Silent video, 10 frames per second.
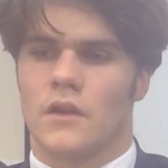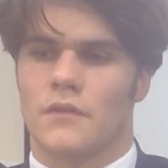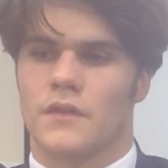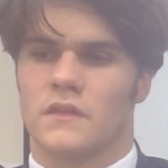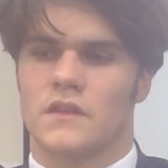
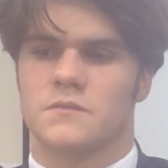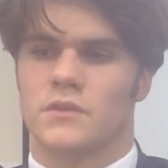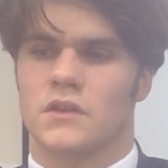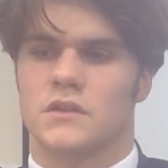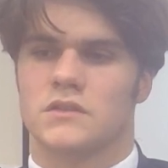I think it's
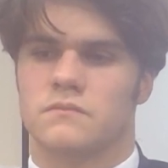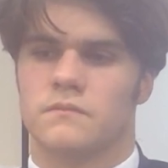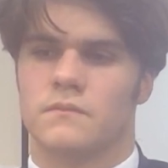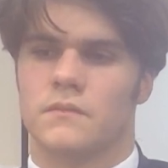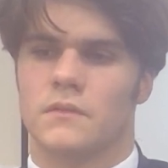because
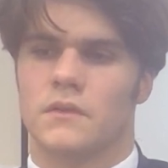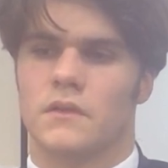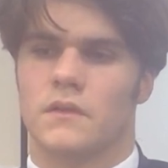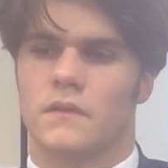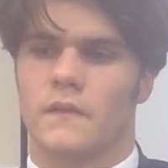
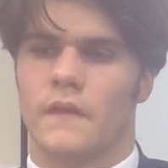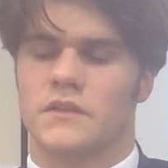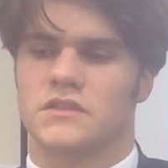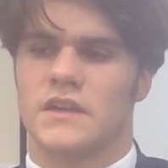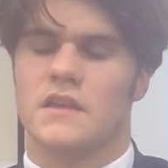a
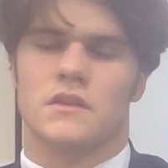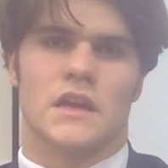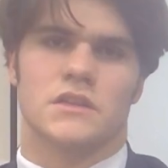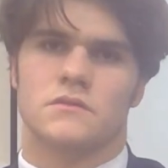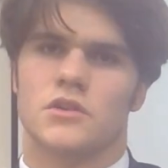state that
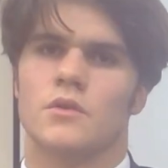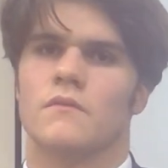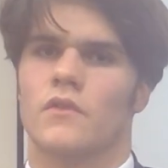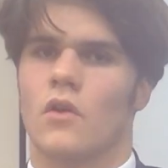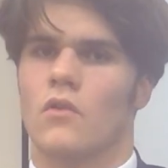gets too
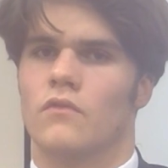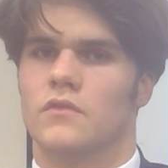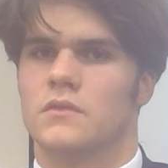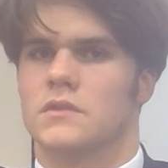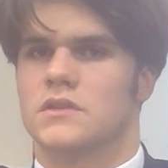
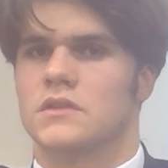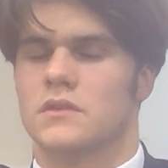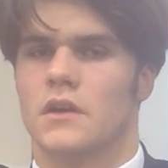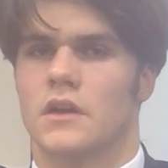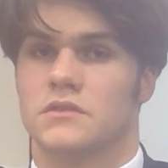involved in
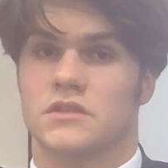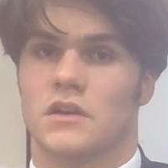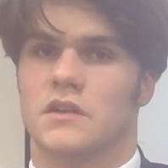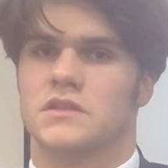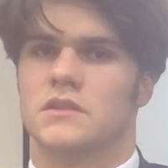
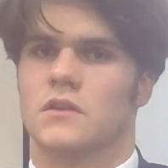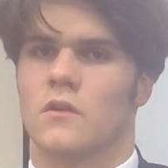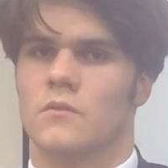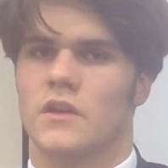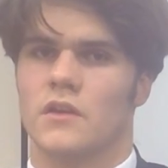society and the
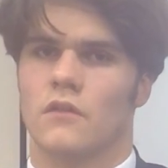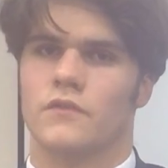economy